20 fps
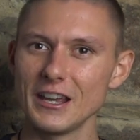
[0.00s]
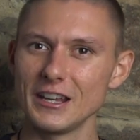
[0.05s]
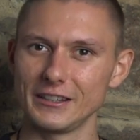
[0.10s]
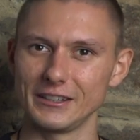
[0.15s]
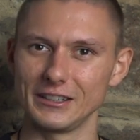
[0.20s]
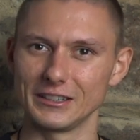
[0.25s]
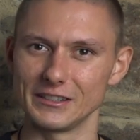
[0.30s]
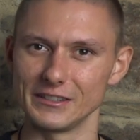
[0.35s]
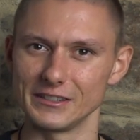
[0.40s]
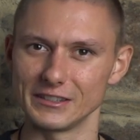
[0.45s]

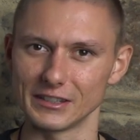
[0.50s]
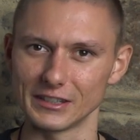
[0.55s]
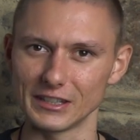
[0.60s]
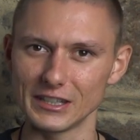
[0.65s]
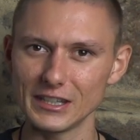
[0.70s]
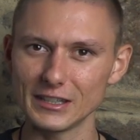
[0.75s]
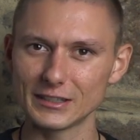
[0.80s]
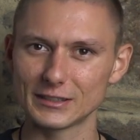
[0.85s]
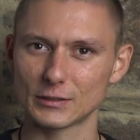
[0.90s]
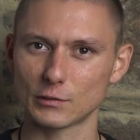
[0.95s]
it
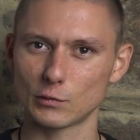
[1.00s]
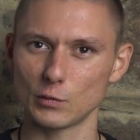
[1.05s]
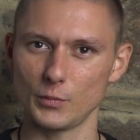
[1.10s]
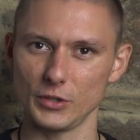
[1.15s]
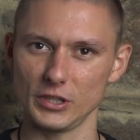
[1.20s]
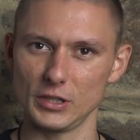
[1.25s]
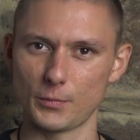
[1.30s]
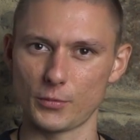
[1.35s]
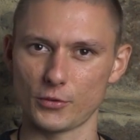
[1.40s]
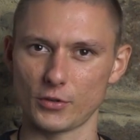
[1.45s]
needs to
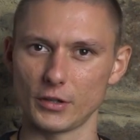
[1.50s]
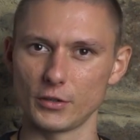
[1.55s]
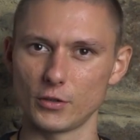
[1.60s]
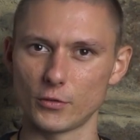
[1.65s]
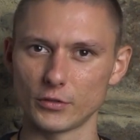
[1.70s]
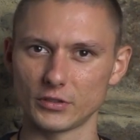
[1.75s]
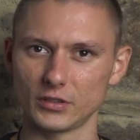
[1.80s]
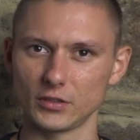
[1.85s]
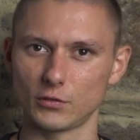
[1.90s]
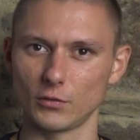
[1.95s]
be a
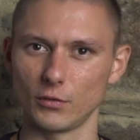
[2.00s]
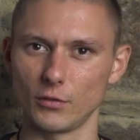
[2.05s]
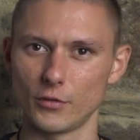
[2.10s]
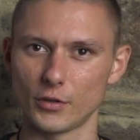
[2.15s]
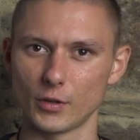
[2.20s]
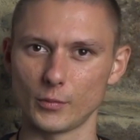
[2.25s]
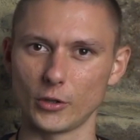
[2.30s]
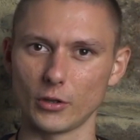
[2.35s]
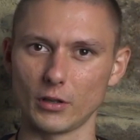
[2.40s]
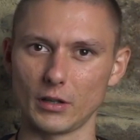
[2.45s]
priority to learn
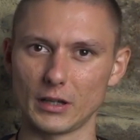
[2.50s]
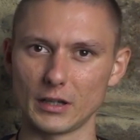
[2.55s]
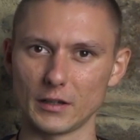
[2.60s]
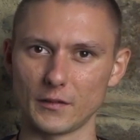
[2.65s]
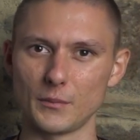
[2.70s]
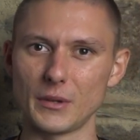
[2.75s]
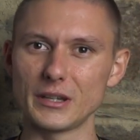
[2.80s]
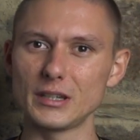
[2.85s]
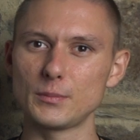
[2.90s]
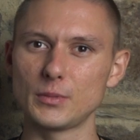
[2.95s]
about life.
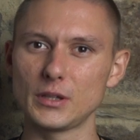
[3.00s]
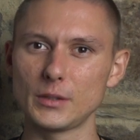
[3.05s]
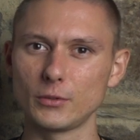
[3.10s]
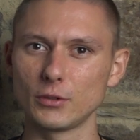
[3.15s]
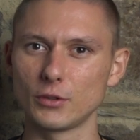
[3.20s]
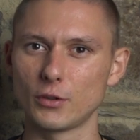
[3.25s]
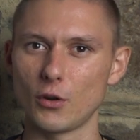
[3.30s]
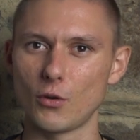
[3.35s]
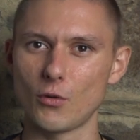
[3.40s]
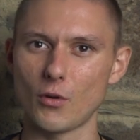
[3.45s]
Many people
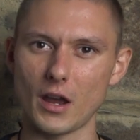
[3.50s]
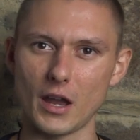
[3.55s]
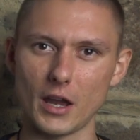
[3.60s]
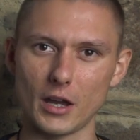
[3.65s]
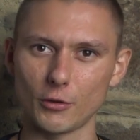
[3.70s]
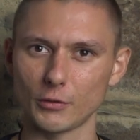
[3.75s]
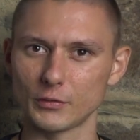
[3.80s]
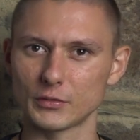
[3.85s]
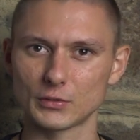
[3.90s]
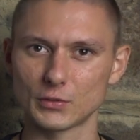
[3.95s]
go
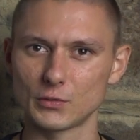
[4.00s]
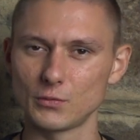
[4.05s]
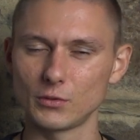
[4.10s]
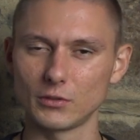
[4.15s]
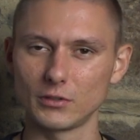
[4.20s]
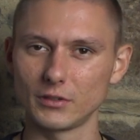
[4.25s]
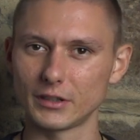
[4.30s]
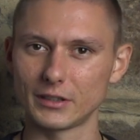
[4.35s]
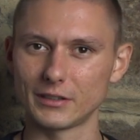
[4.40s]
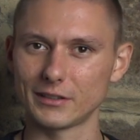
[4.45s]
out of
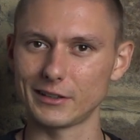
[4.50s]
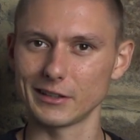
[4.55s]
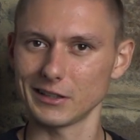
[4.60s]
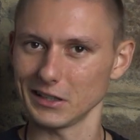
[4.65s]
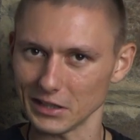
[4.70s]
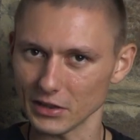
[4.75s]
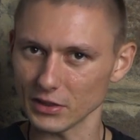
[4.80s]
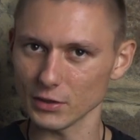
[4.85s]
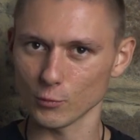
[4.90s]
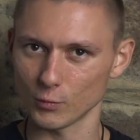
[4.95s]
school and
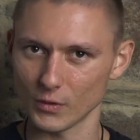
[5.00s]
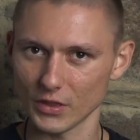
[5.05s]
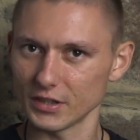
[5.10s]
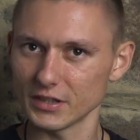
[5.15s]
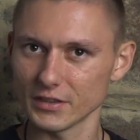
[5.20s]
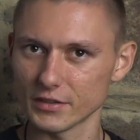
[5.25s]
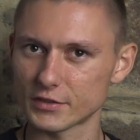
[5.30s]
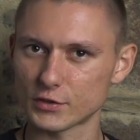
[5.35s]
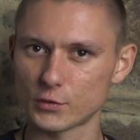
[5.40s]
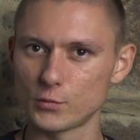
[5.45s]
within
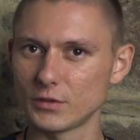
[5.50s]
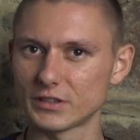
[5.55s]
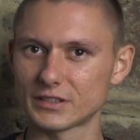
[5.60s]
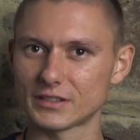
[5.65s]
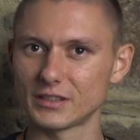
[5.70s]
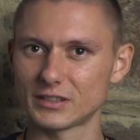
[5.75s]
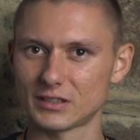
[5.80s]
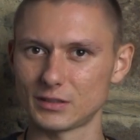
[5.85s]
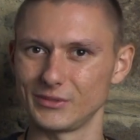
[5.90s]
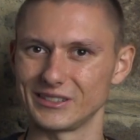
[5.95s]
the school
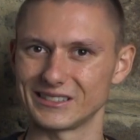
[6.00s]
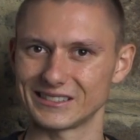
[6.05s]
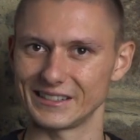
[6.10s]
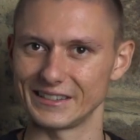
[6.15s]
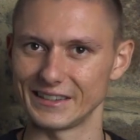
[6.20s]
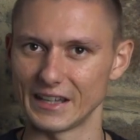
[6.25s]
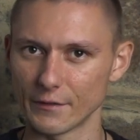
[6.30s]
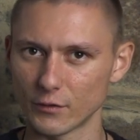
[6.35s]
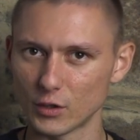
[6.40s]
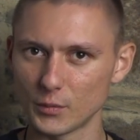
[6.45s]
system, it's
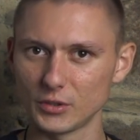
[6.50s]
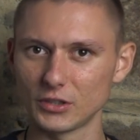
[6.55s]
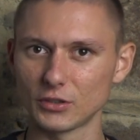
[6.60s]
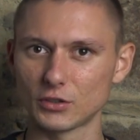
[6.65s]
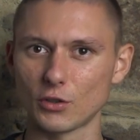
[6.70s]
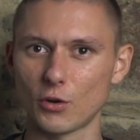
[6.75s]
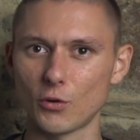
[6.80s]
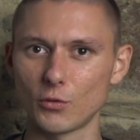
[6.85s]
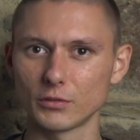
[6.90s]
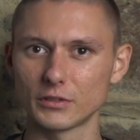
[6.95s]
never been
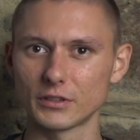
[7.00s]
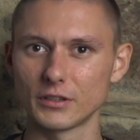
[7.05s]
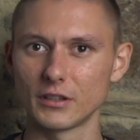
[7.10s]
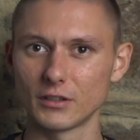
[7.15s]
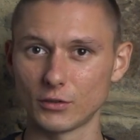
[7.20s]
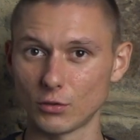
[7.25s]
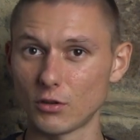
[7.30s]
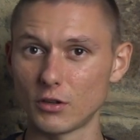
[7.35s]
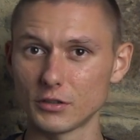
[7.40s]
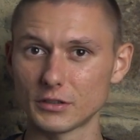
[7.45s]
taught.
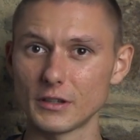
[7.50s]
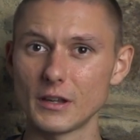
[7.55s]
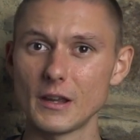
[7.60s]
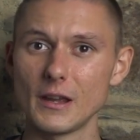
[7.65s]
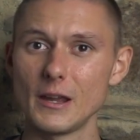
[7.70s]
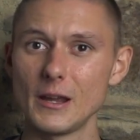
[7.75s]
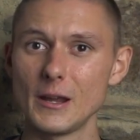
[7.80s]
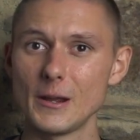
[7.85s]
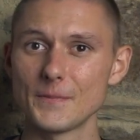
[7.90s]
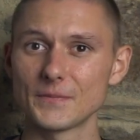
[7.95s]

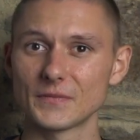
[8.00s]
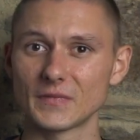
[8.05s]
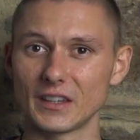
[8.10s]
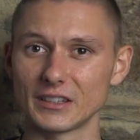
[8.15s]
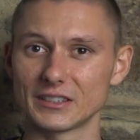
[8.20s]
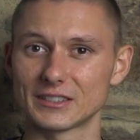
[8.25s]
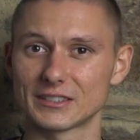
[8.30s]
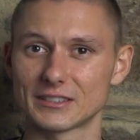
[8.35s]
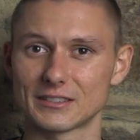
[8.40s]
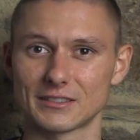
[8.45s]

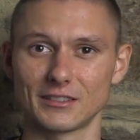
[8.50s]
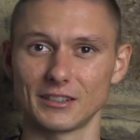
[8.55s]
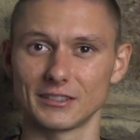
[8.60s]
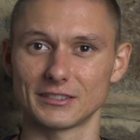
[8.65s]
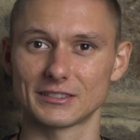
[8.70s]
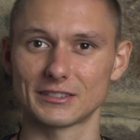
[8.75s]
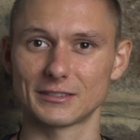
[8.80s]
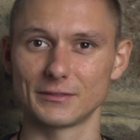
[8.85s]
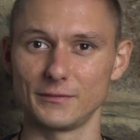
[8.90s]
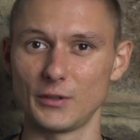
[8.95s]

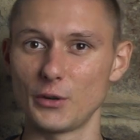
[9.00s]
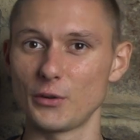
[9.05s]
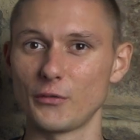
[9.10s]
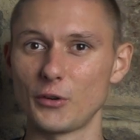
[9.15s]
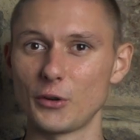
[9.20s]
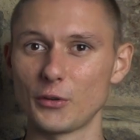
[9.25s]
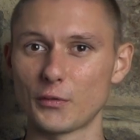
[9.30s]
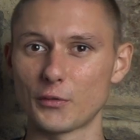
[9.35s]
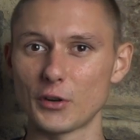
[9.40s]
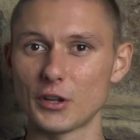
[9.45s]
That's very,
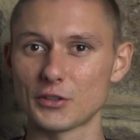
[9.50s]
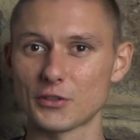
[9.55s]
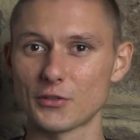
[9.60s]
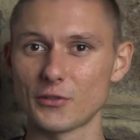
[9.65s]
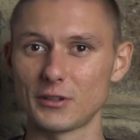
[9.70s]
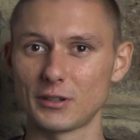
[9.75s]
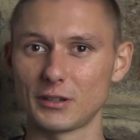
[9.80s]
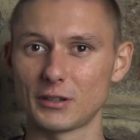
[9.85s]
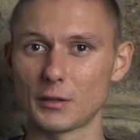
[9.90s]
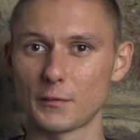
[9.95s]
very
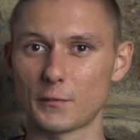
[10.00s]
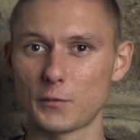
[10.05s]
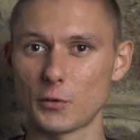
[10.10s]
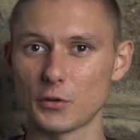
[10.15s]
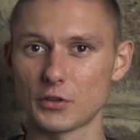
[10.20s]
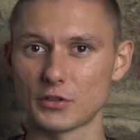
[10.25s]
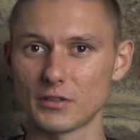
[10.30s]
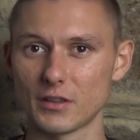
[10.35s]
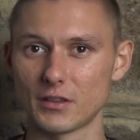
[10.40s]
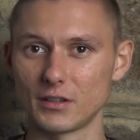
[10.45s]
frustrating and
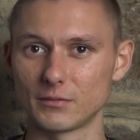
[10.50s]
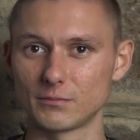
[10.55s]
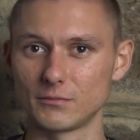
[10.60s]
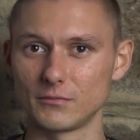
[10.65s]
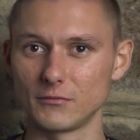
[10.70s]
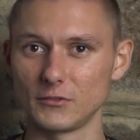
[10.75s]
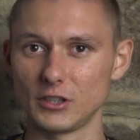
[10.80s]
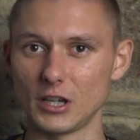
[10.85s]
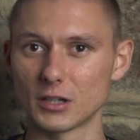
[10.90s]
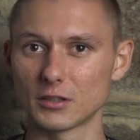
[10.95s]
unfortunate that
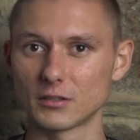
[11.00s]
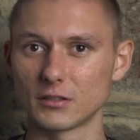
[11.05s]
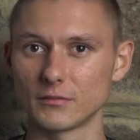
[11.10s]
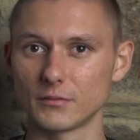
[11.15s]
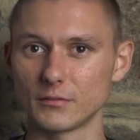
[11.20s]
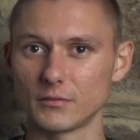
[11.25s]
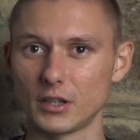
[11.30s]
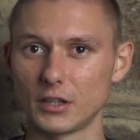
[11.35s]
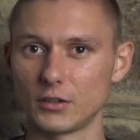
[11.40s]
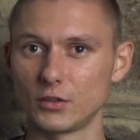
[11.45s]
young
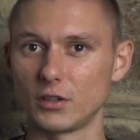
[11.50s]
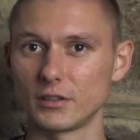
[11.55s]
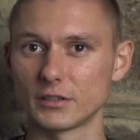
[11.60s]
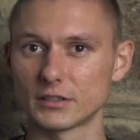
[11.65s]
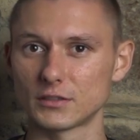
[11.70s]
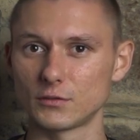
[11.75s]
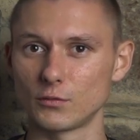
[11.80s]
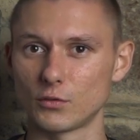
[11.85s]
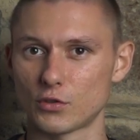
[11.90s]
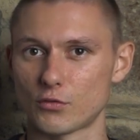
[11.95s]

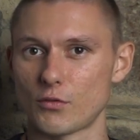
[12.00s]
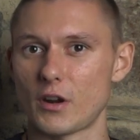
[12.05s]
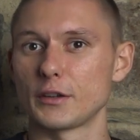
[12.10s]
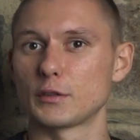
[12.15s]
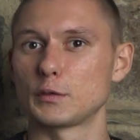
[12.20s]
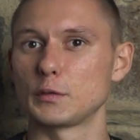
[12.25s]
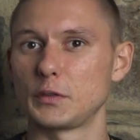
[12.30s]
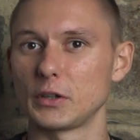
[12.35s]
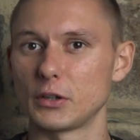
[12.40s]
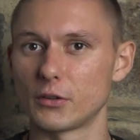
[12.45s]
adults who try
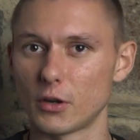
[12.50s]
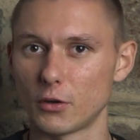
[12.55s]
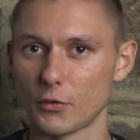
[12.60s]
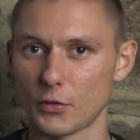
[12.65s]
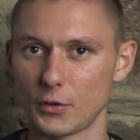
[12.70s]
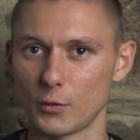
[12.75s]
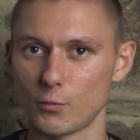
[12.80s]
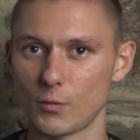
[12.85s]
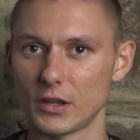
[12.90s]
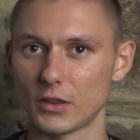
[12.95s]
to figure out
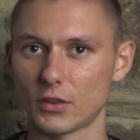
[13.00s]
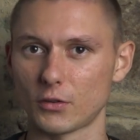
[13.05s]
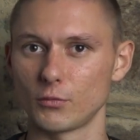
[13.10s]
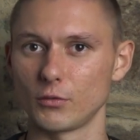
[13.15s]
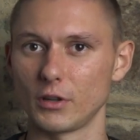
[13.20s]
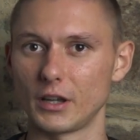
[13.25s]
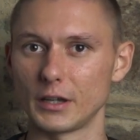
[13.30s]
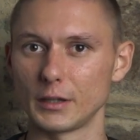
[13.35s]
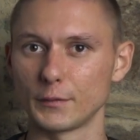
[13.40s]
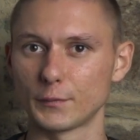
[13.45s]
their way through
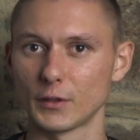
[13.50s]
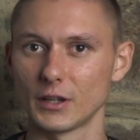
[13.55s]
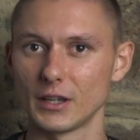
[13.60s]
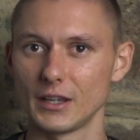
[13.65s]
life